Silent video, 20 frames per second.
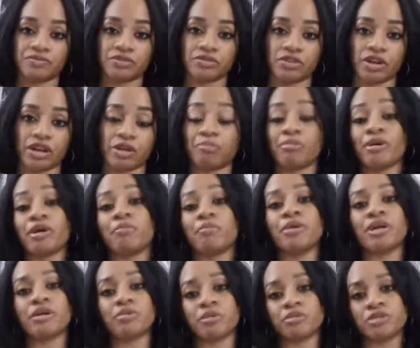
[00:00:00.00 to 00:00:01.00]
All right, bare
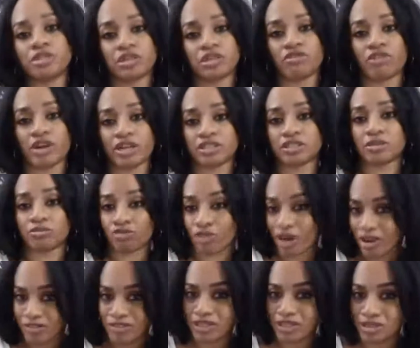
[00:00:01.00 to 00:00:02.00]
minimum, generate some
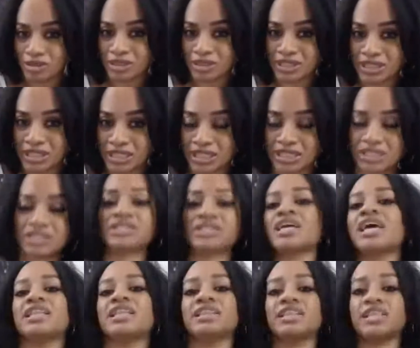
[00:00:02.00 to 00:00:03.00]
revenue at least,
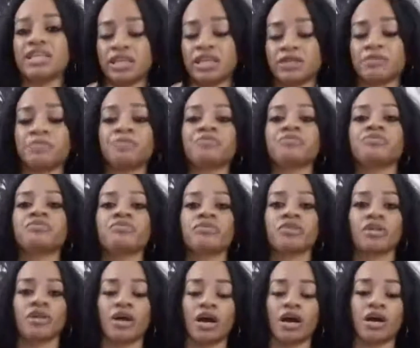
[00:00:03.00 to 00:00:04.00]
and then
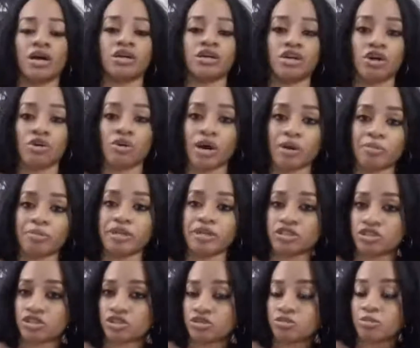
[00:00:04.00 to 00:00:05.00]
go up
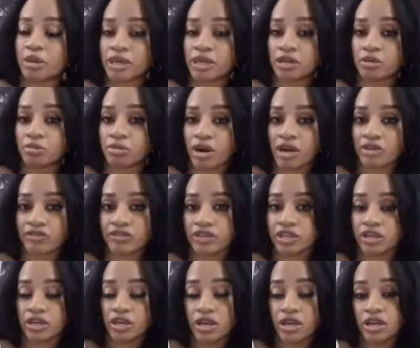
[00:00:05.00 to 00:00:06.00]
into making a
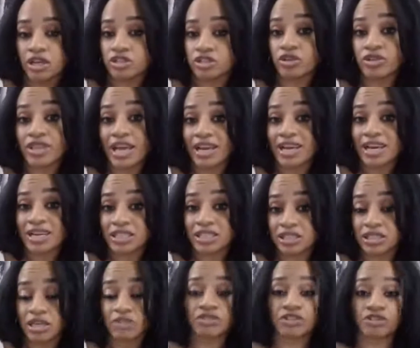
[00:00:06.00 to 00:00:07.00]
profit. So that kind of
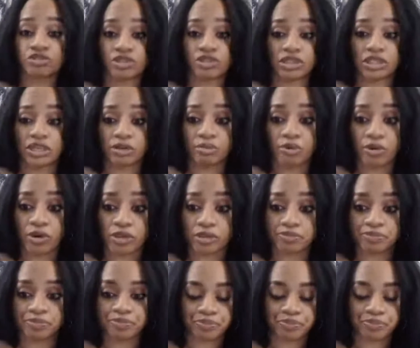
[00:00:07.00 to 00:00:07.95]
stuff is really important.